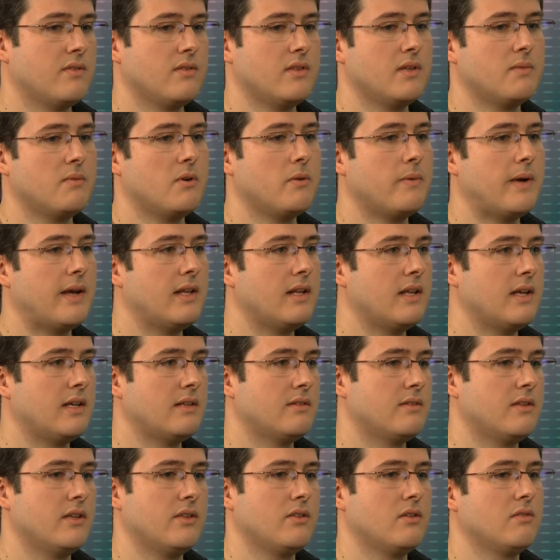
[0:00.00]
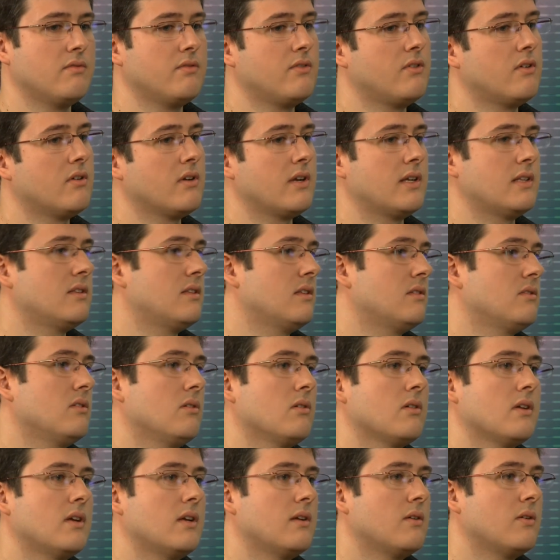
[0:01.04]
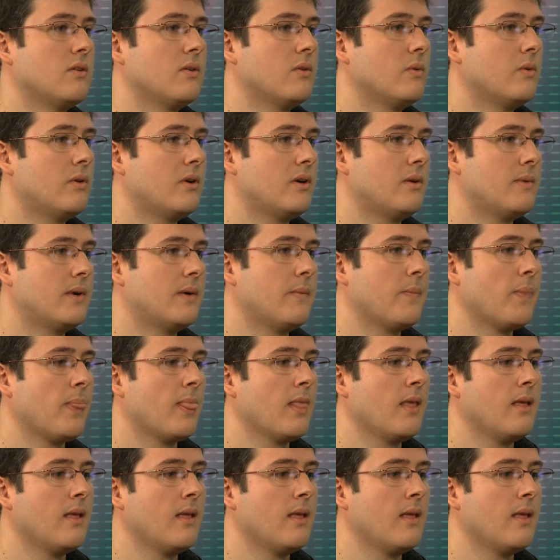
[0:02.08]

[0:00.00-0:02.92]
the mobile and they don't forget the token right, wherever.